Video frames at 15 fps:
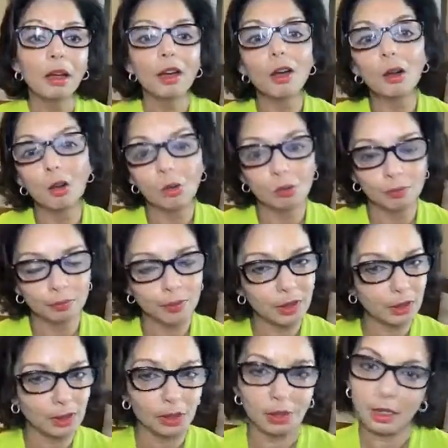Oh,
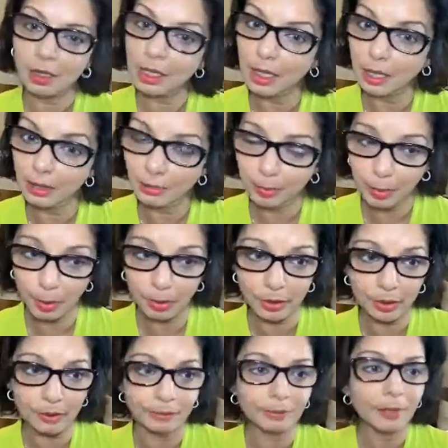she's such a negative person.